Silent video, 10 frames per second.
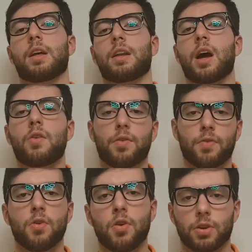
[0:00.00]
Now, of
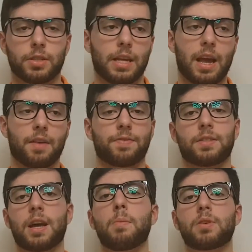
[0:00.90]
course, if
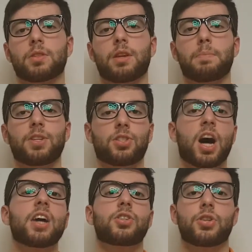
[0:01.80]
someone's going to be
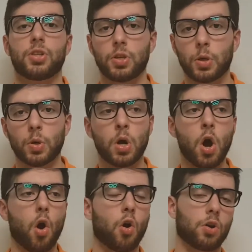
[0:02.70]
touching you,
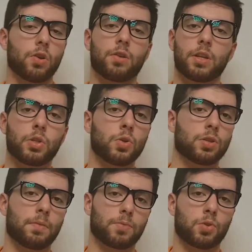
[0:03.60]
or you're going to do
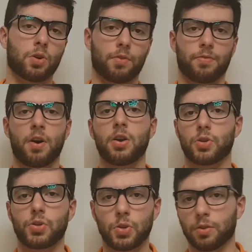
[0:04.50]
some sort of photo
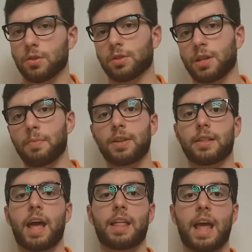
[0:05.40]
shoot or something like
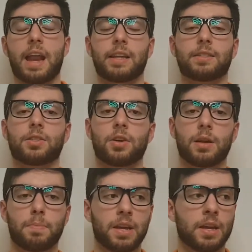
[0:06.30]
that, and it's going to
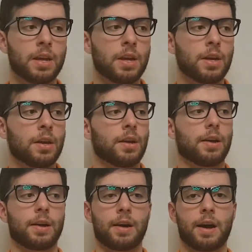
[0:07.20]
be
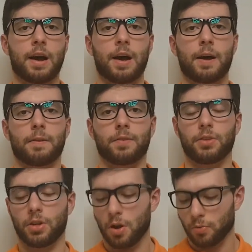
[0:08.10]

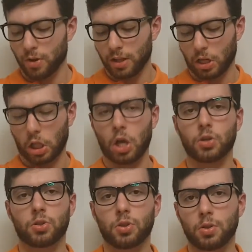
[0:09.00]
really
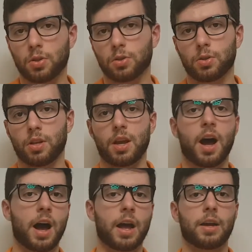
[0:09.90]
close to the
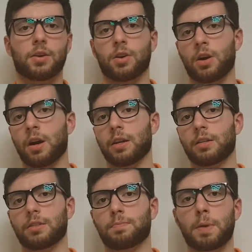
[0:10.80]
eye, or
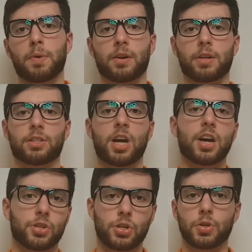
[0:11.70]
people are going to
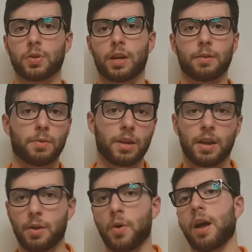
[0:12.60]
touch you in
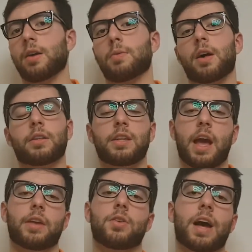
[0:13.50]
any way, well,
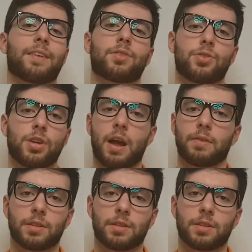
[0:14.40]
yeah, you have to shave.